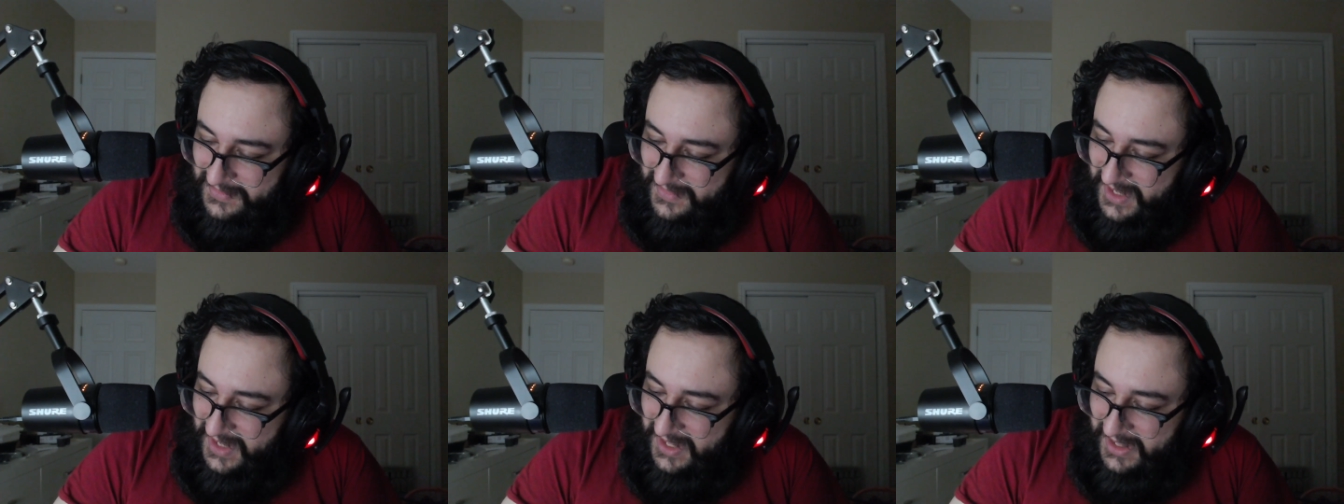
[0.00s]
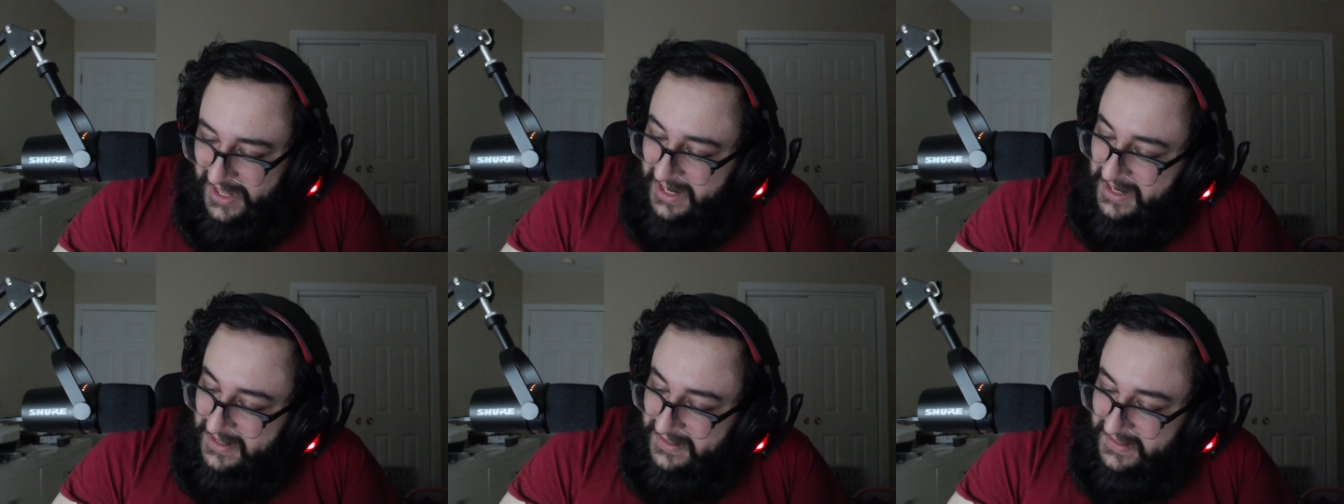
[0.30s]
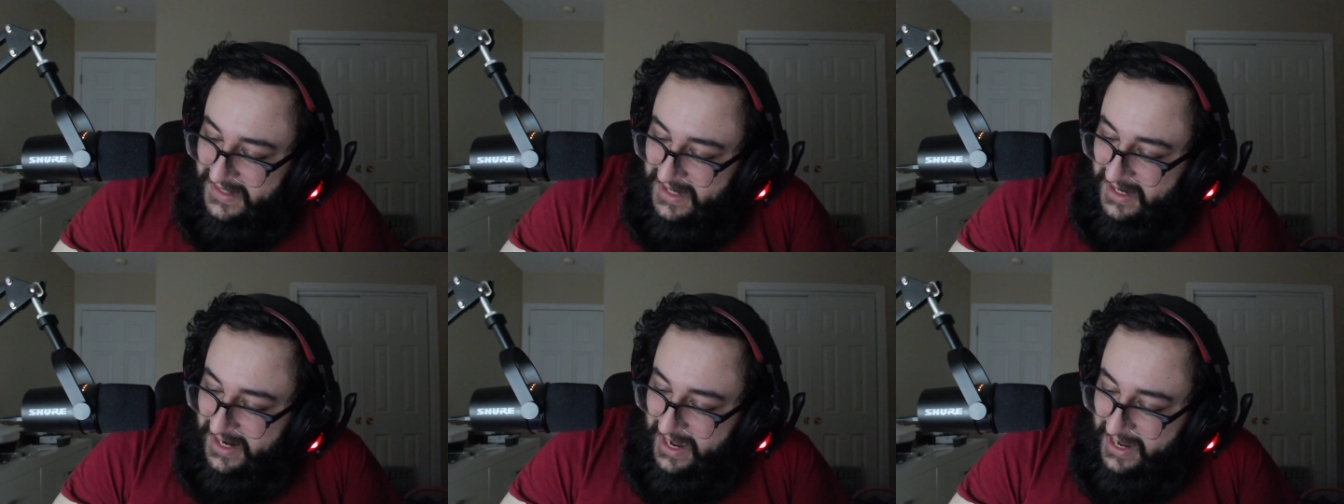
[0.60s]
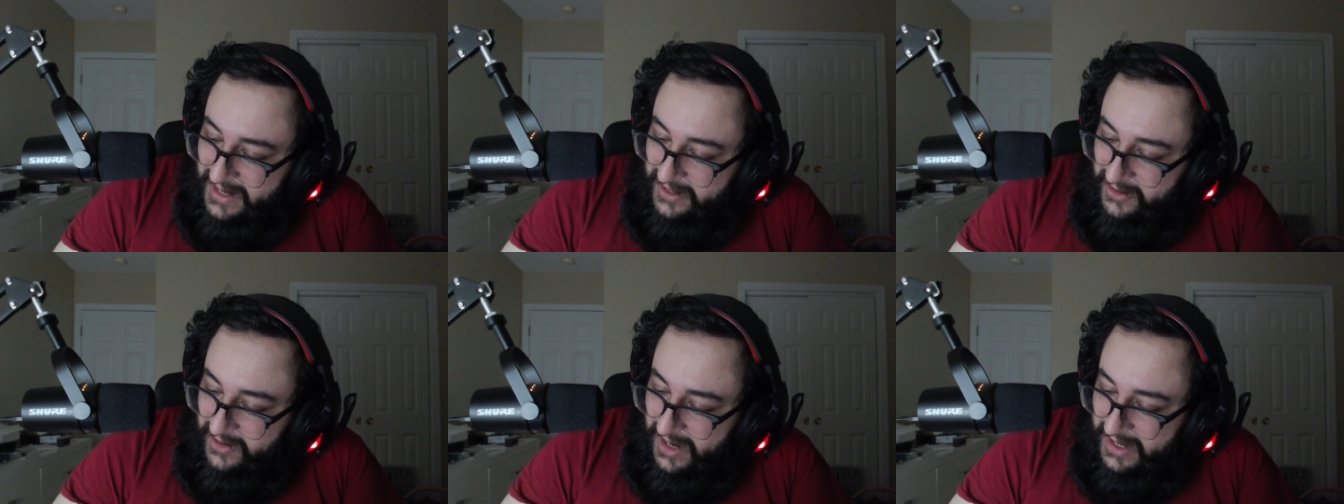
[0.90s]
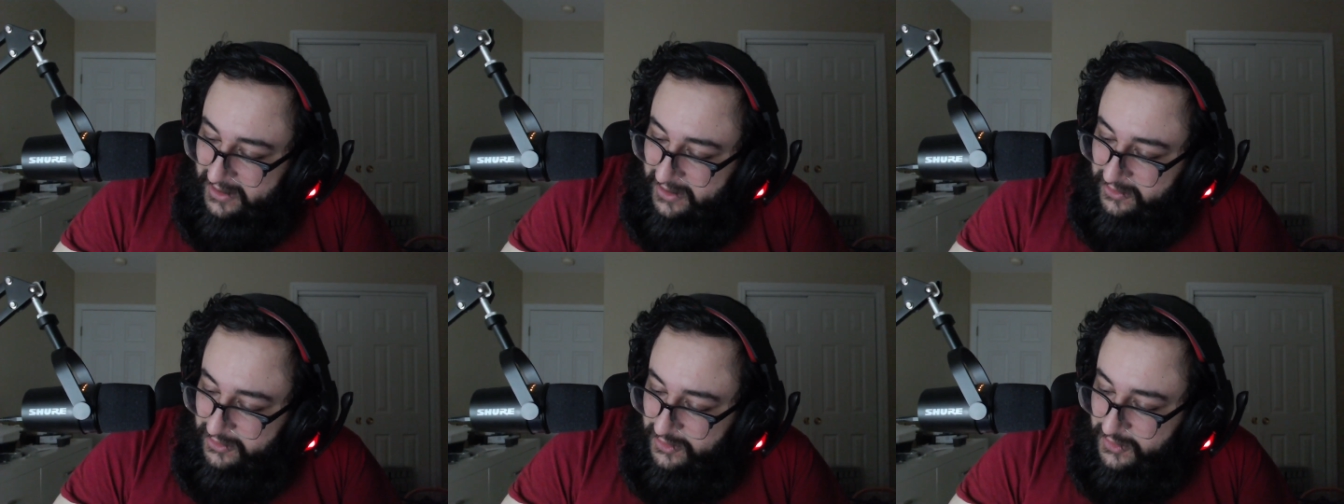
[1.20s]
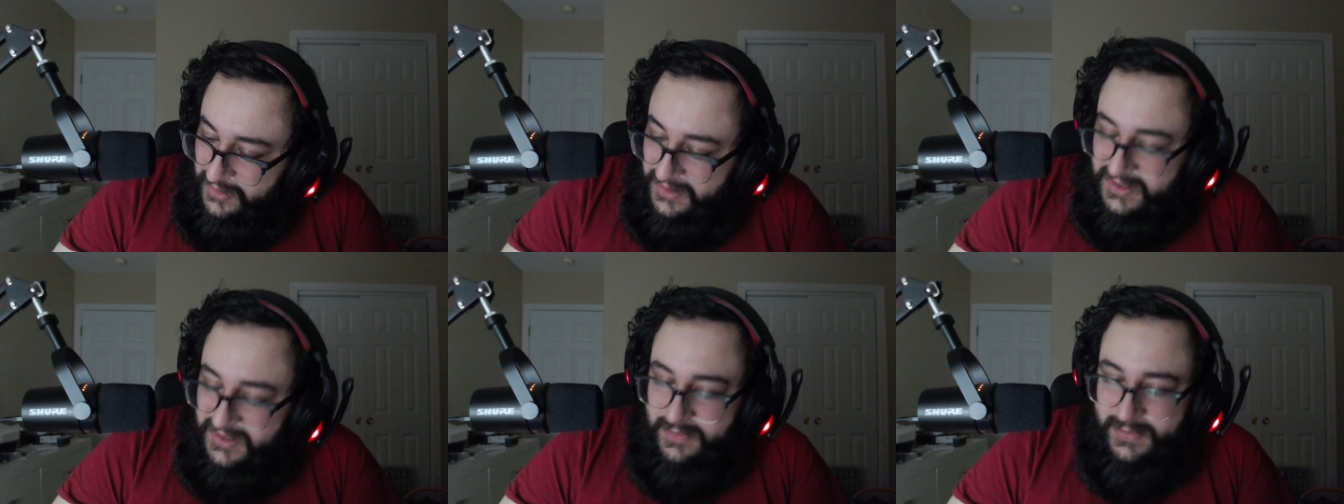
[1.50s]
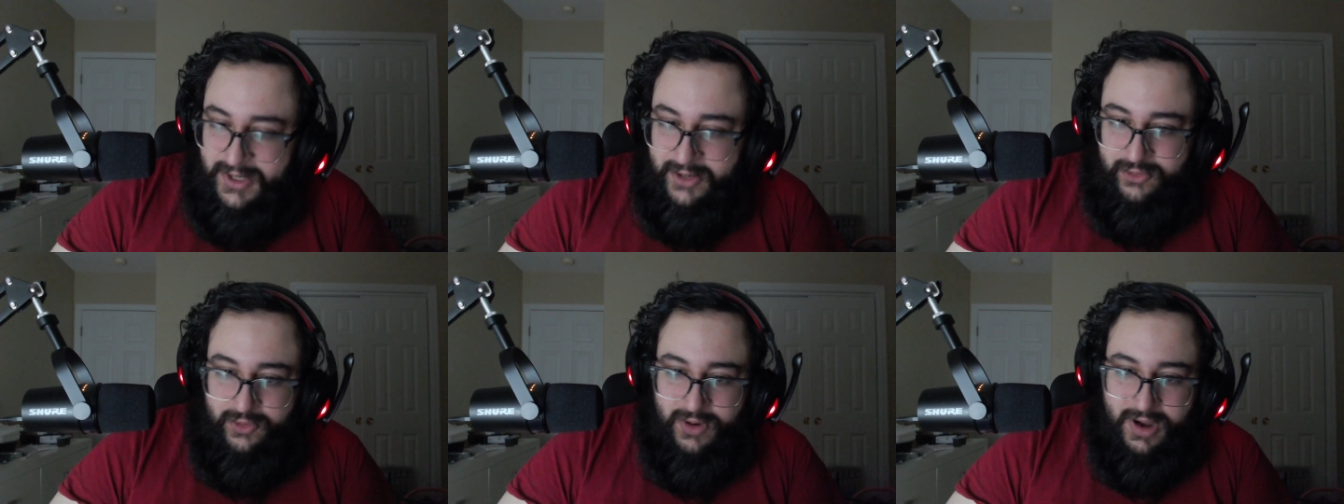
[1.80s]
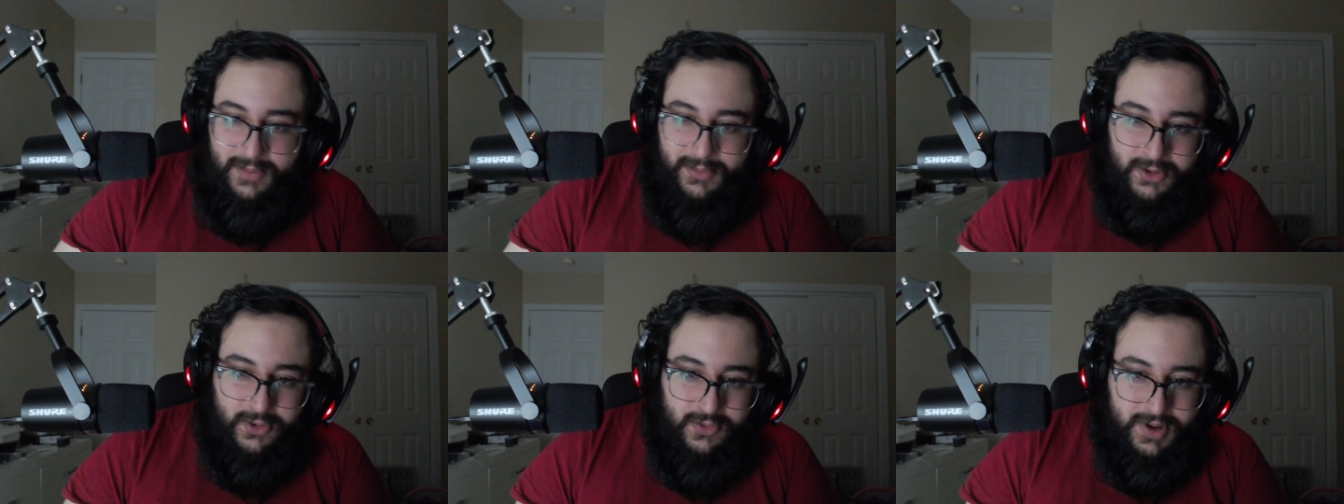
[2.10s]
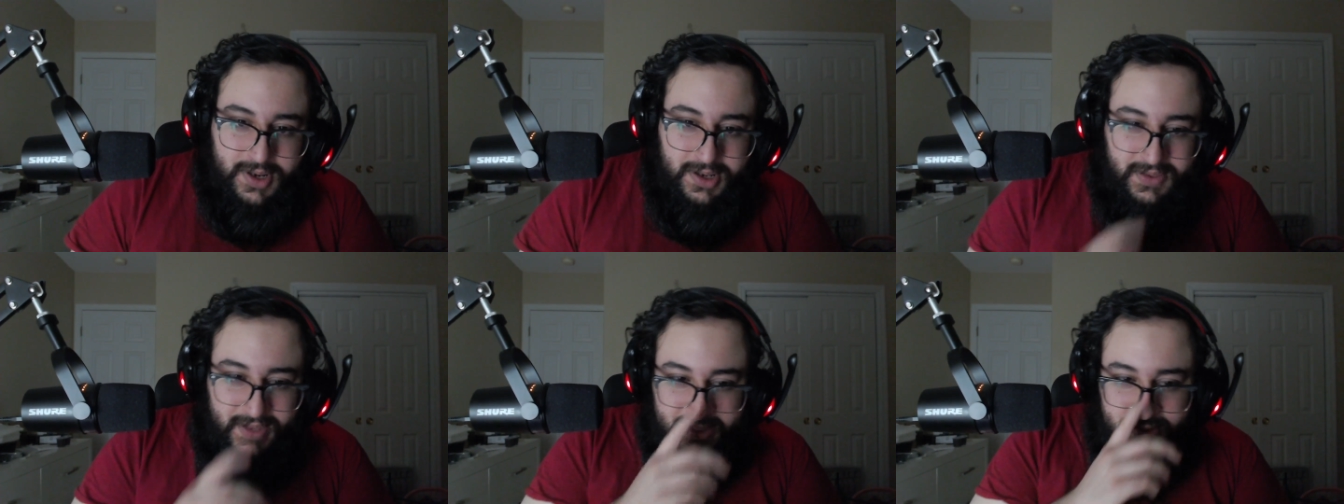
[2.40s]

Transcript: like I said, I don't I don't do this to be a drama queen.